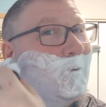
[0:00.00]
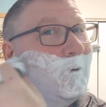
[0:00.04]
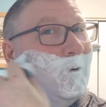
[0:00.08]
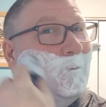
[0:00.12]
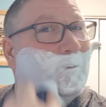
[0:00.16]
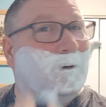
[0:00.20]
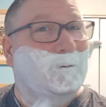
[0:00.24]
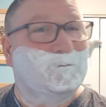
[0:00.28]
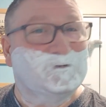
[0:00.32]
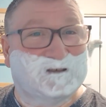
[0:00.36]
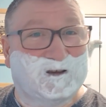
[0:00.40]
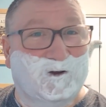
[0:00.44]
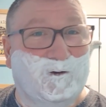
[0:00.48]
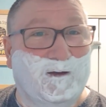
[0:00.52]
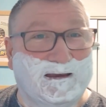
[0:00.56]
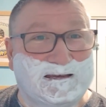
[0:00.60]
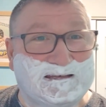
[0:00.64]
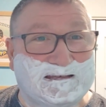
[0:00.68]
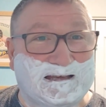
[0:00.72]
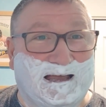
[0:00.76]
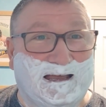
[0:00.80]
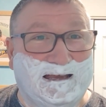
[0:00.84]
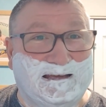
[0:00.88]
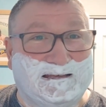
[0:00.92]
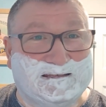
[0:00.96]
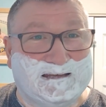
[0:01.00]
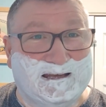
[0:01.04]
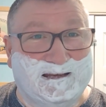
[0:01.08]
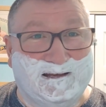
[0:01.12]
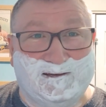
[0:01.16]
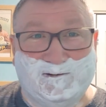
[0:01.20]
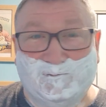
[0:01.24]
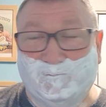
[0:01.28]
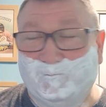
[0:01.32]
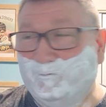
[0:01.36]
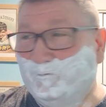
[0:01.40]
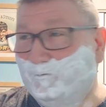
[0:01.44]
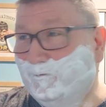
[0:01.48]
I'm so
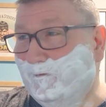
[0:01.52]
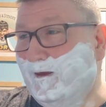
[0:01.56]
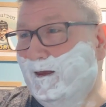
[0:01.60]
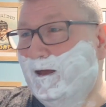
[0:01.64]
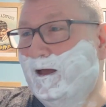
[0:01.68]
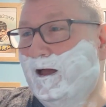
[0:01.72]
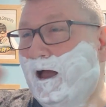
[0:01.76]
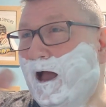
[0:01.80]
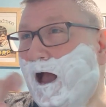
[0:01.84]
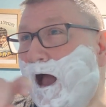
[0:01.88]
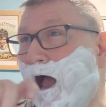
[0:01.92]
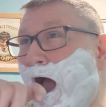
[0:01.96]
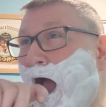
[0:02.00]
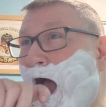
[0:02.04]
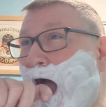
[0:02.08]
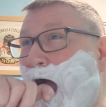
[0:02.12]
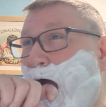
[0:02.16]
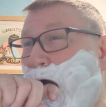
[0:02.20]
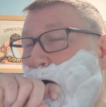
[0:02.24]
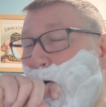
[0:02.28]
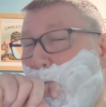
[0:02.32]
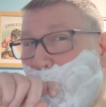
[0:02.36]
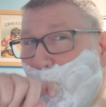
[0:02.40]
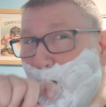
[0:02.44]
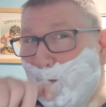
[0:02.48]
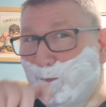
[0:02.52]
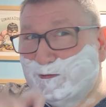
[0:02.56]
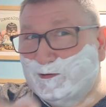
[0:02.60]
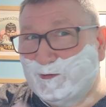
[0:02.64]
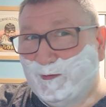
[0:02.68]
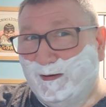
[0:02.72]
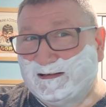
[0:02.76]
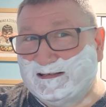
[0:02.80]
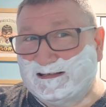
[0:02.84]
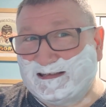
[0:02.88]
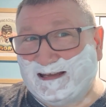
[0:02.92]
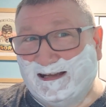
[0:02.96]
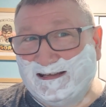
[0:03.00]
excited. So
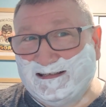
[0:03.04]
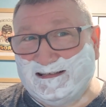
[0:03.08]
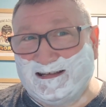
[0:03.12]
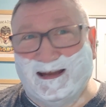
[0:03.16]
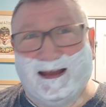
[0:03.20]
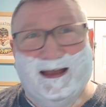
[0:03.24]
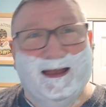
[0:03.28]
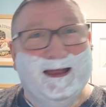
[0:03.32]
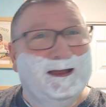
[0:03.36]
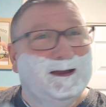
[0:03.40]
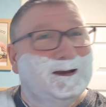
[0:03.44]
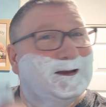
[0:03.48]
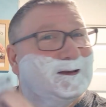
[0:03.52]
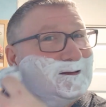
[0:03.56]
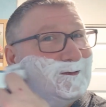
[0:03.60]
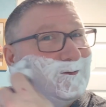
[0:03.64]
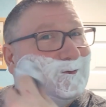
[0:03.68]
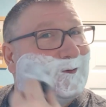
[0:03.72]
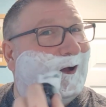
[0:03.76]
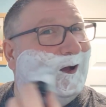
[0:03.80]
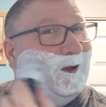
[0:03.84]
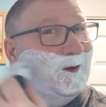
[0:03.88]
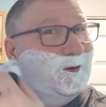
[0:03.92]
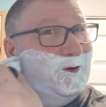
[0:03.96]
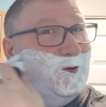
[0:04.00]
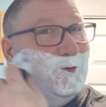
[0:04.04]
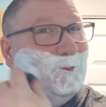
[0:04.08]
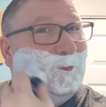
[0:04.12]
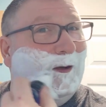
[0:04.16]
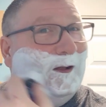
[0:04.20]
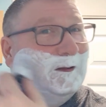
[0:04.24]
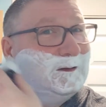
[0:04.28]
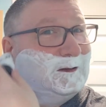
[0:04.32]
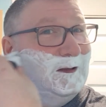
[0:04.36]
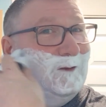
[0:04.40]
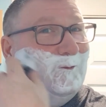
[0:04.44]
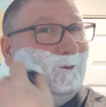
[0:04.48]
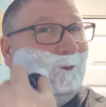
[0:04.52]
excited because I've got a new
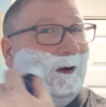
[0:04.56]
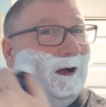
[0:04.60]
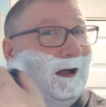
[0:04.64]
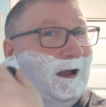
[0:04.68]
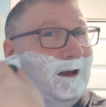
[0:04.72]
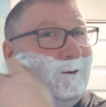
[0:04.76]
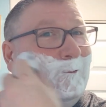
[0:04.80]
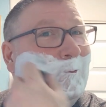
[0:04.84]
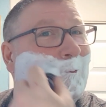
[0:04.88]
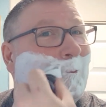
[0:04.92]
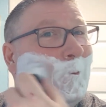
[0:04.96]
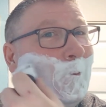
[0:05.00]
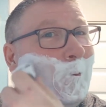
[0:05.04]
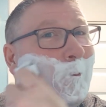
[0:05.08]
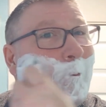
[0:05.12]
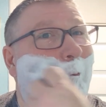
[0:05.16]
bottle of wine.